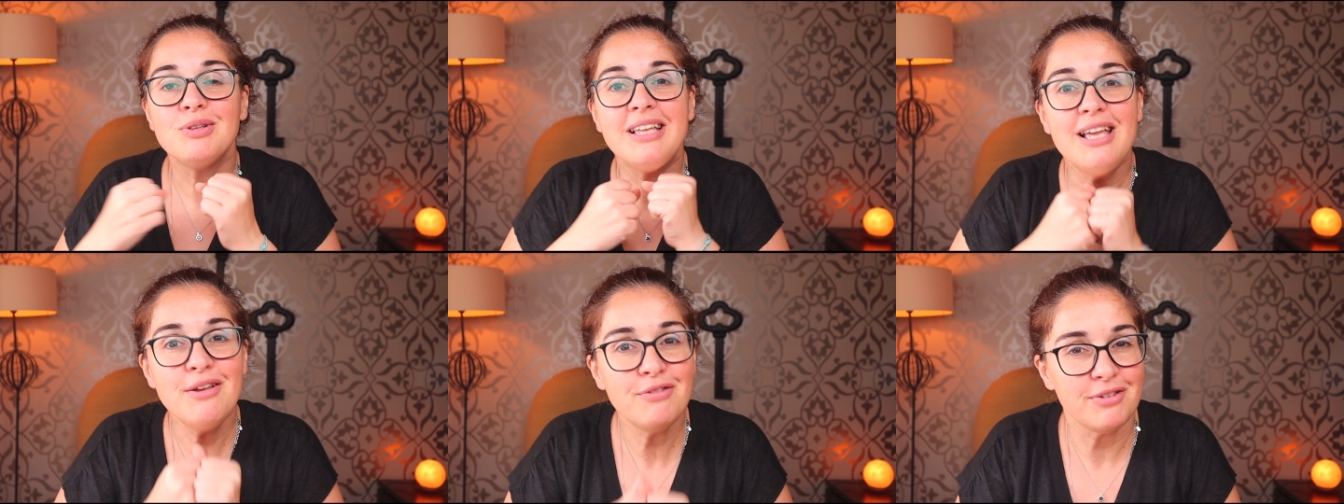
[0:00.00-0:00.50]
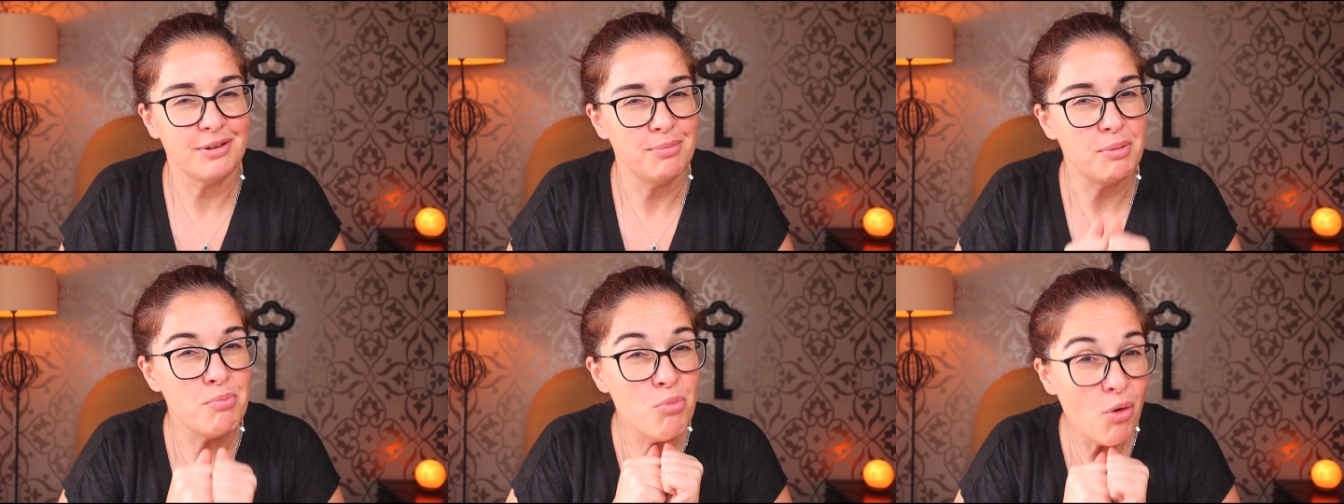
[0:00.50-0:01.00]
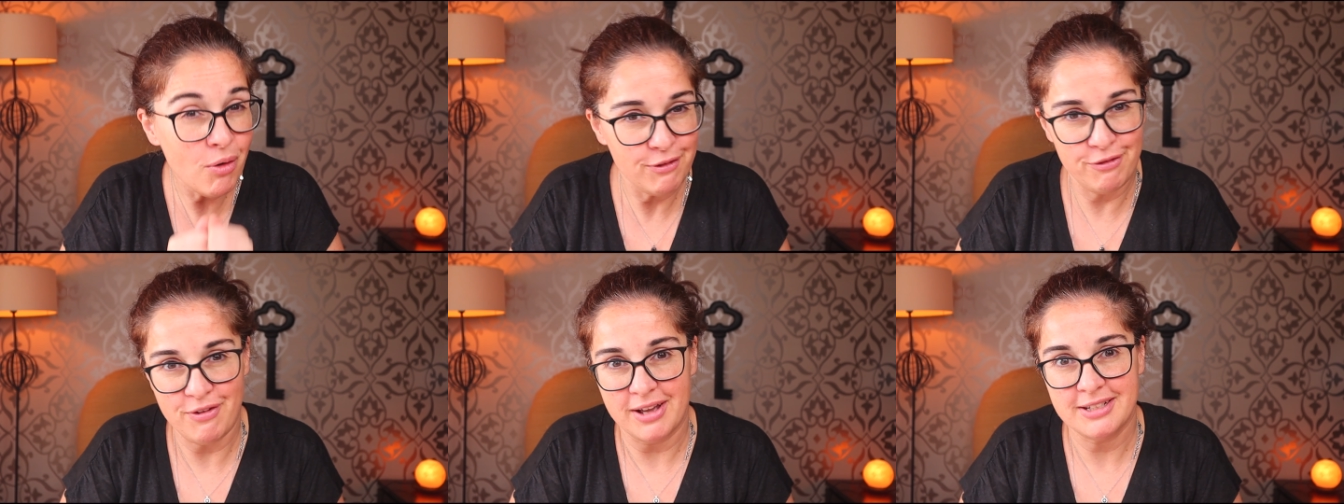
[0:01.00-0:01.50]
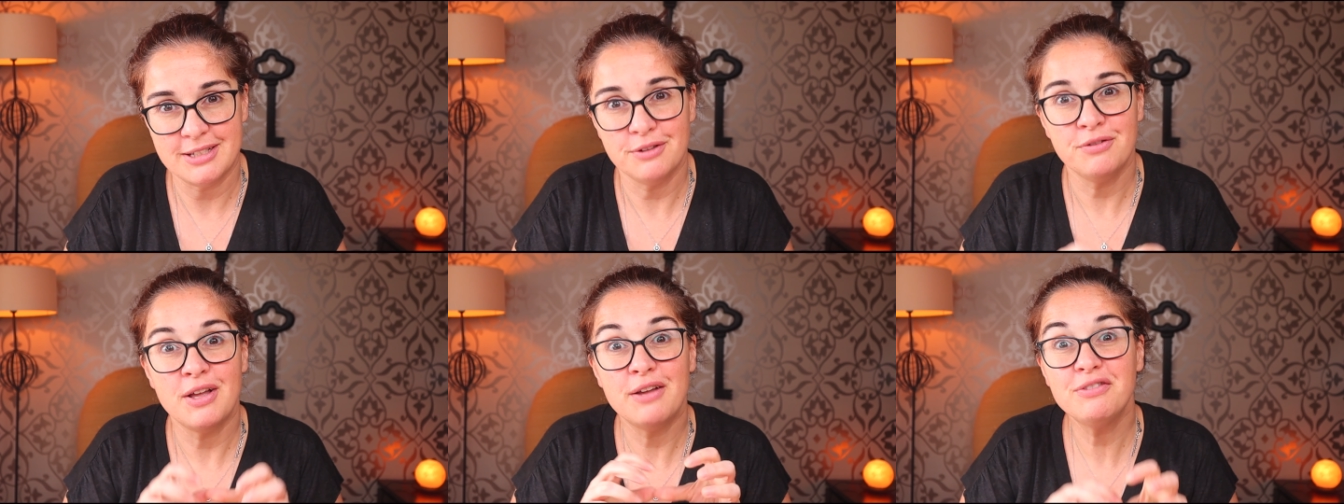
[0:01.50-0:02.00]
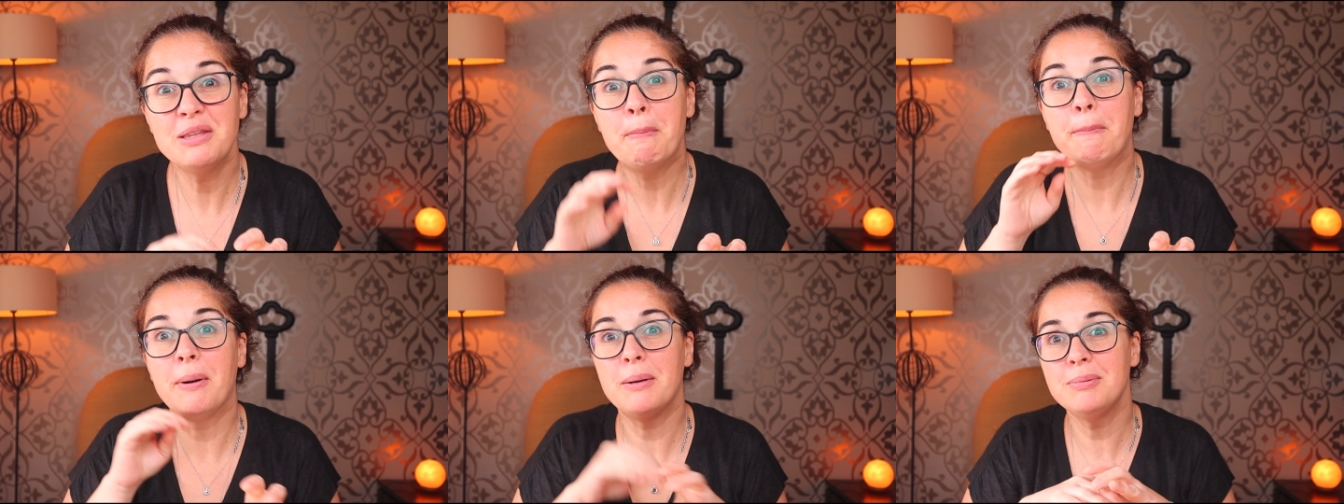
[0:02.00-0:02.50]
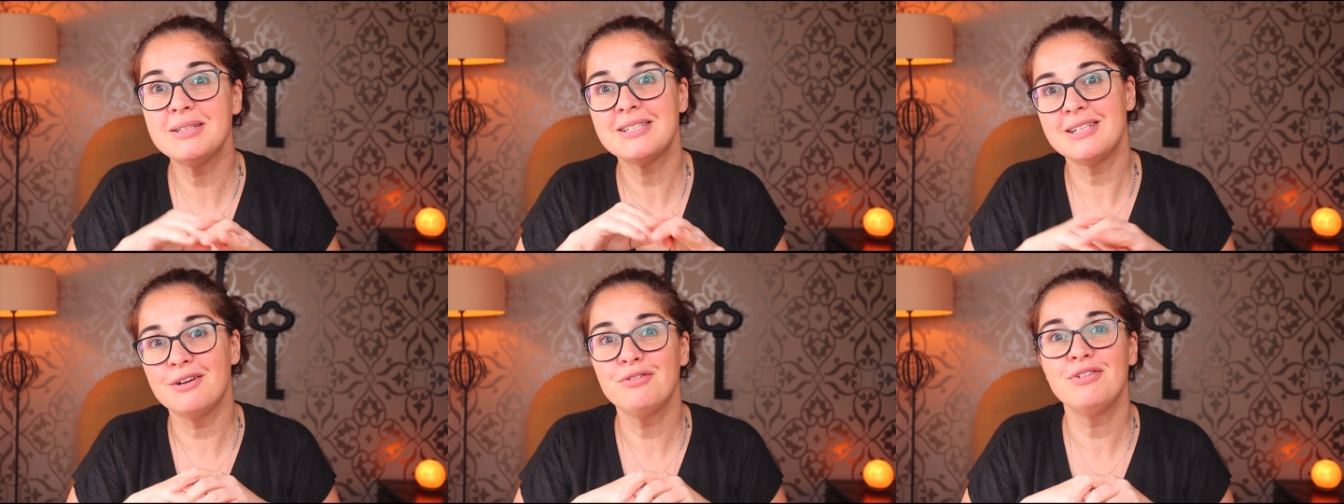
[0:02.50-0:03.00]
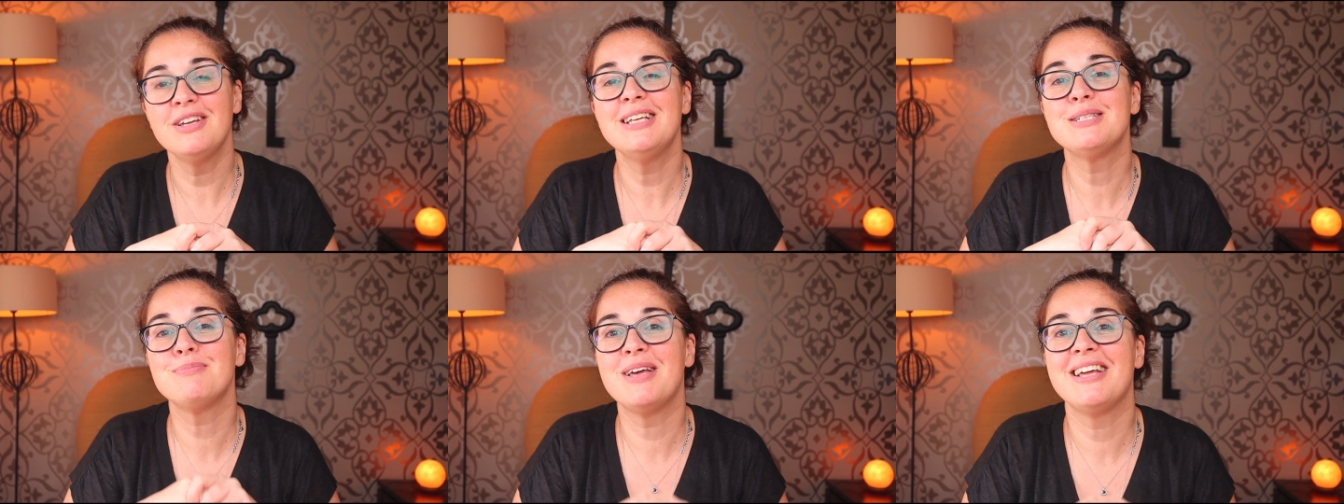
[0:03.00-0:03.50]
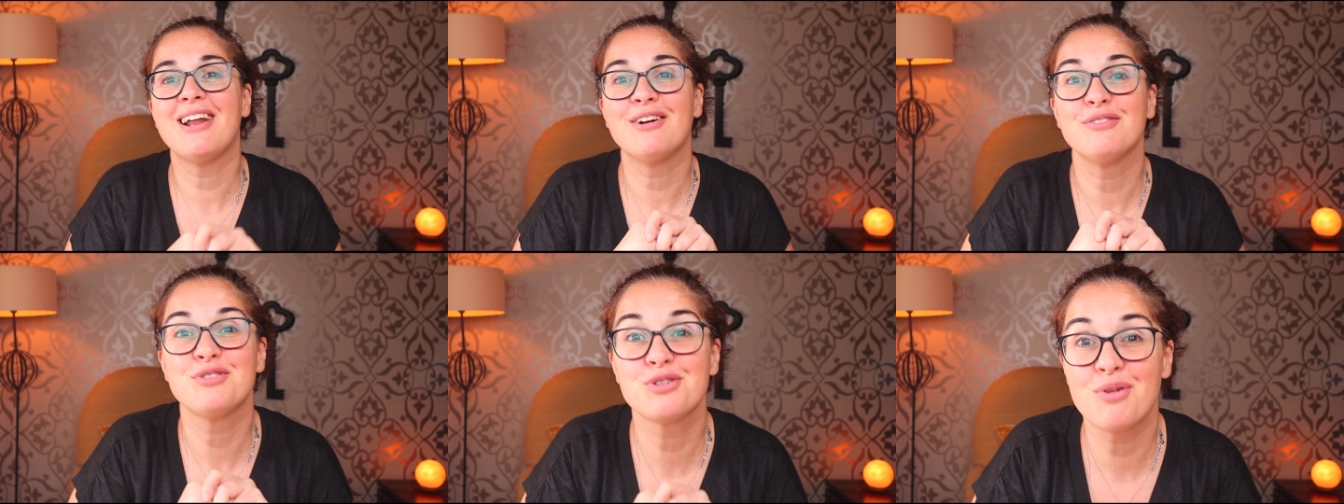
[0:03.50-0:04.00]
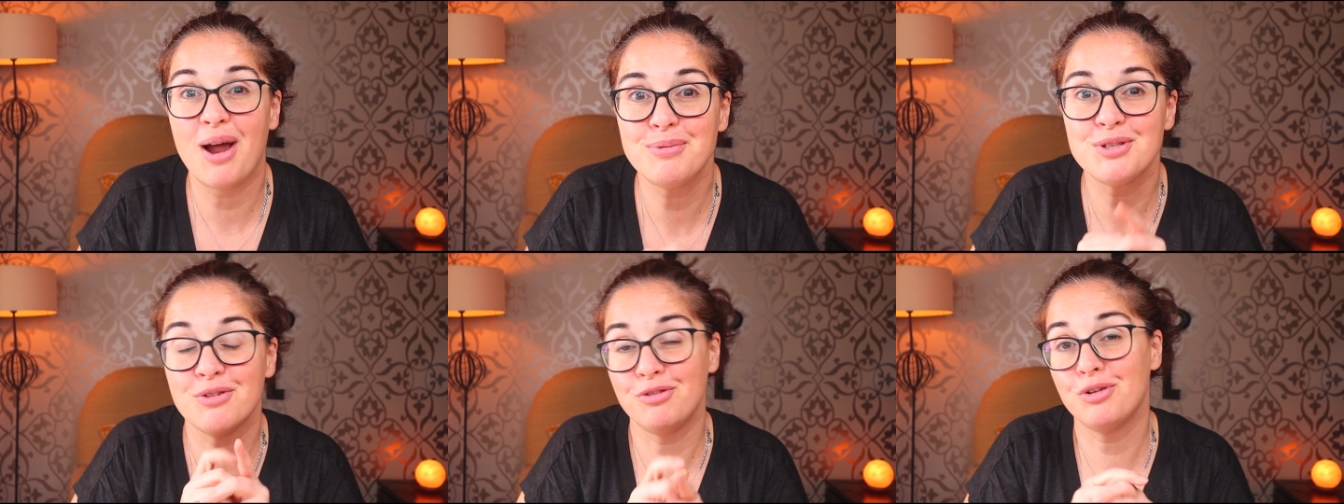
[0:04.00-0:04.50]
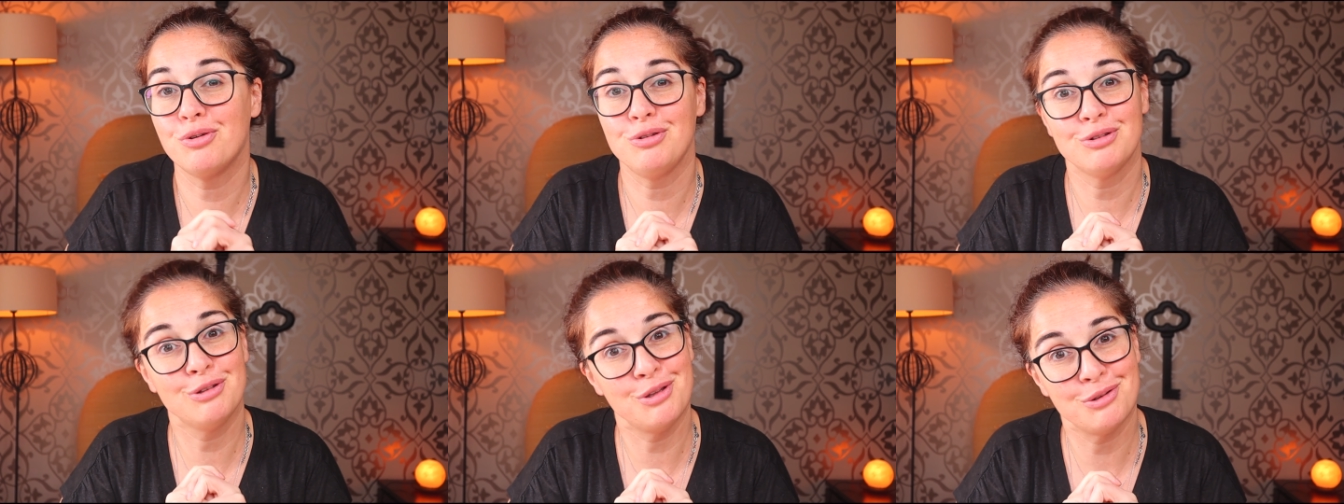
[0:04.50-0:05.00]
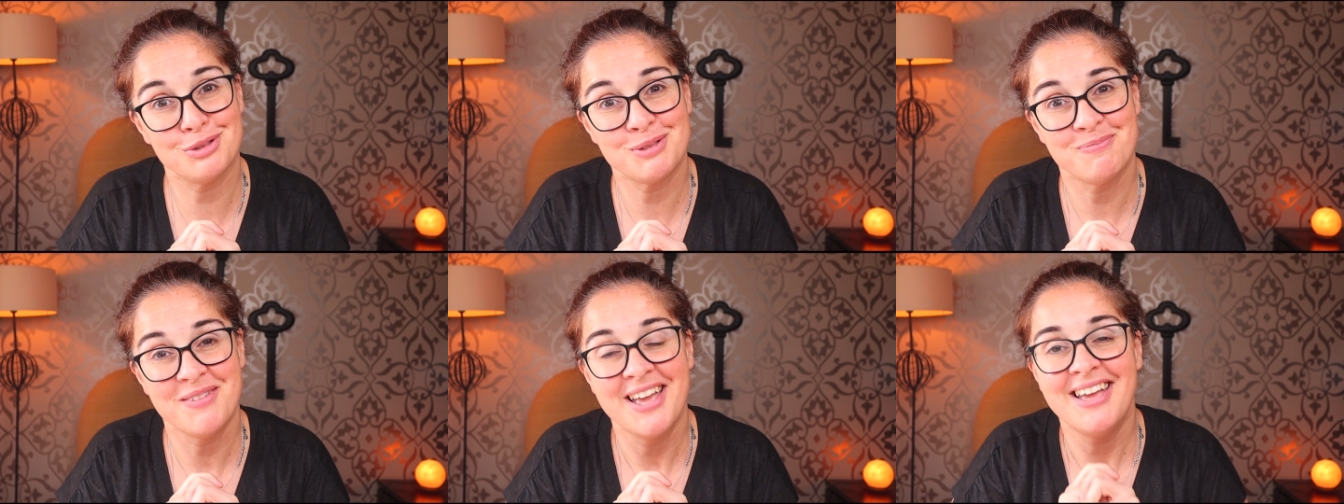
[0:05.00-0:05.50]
will even be more effective if the bubble stuffing is made out of scraps of your old clothes.